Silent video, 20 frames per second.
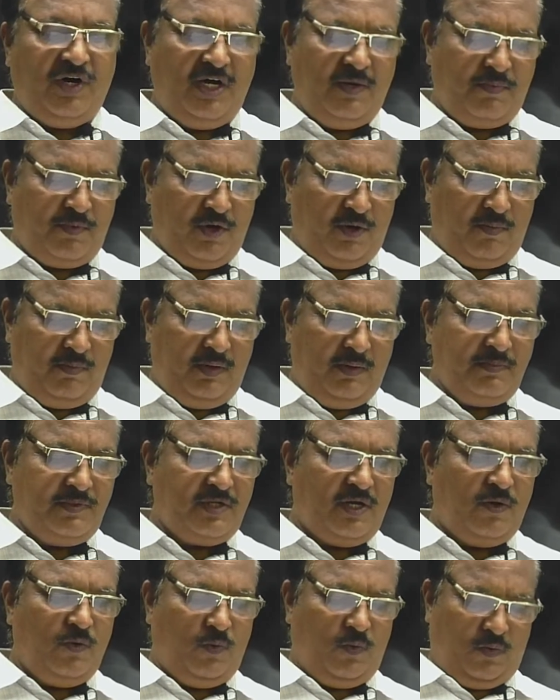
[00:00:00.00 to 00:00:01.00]
problems,
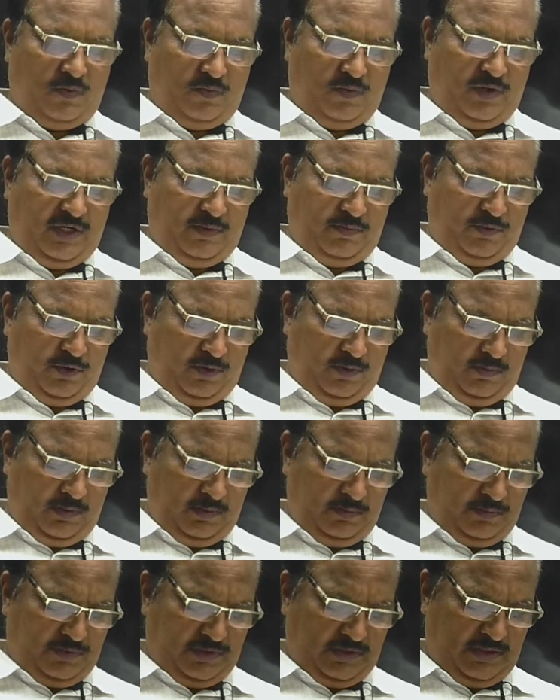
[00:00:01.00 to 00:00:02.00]
how word
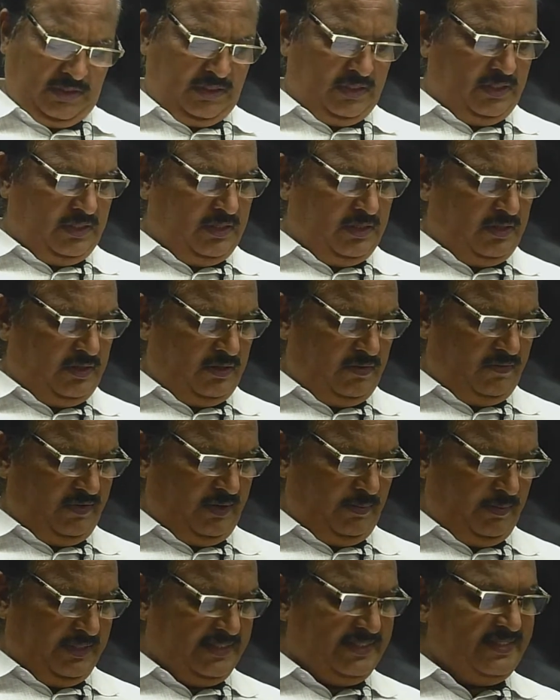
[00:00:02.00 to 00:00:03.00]
problems will be
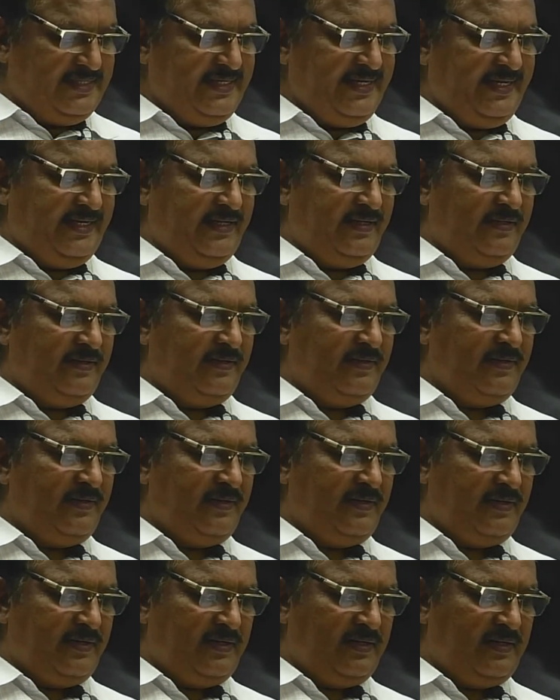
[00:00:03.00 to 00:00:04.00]
seen.
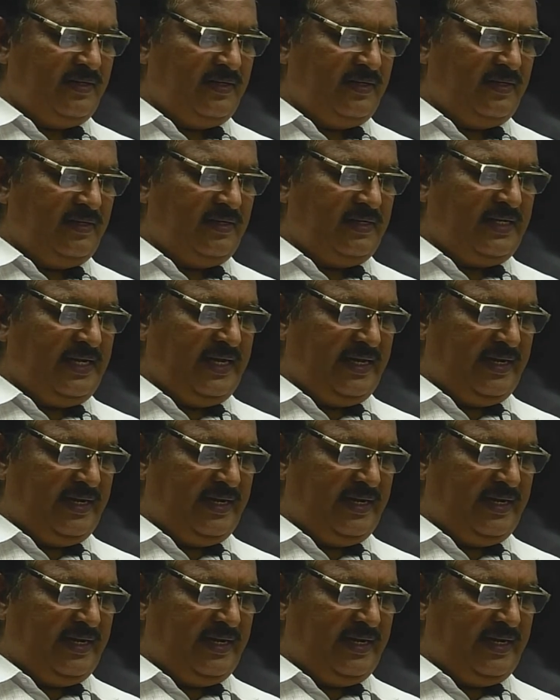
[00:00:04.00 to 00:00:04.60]
Okay.